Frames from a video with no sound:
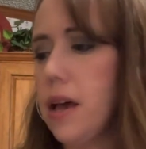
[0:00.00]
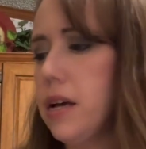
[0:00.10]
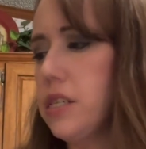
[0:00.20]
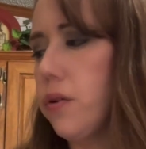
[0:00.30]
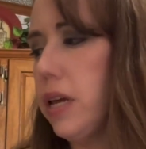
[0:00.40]

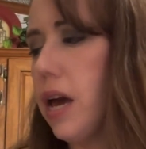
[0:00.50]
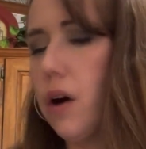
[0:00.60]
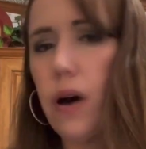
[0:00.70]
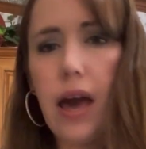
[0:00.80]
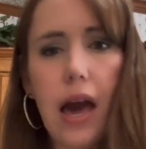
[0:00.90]
So anyhow,
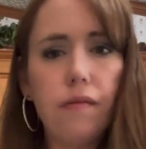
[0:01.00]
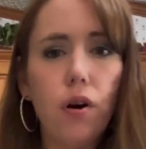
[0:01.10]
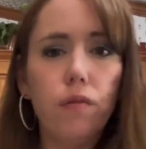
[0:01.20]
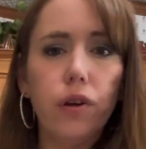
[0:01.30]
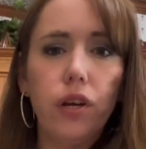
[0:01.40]
I have
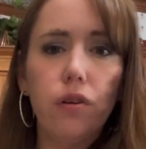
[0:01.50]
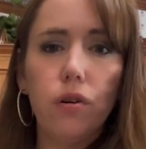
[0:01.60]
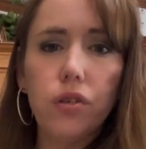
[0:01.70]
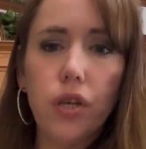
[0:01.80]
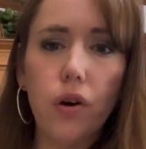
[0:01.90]
over here
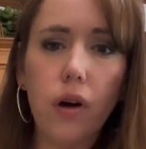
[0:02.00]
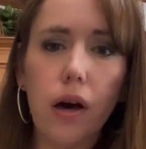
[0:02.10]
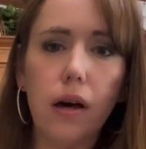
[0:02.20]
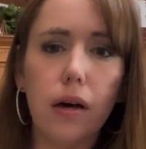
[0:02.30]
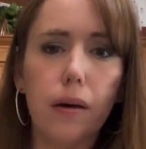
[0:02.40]

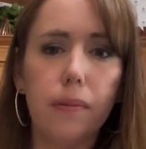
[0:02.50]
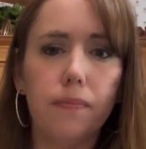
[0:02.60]
also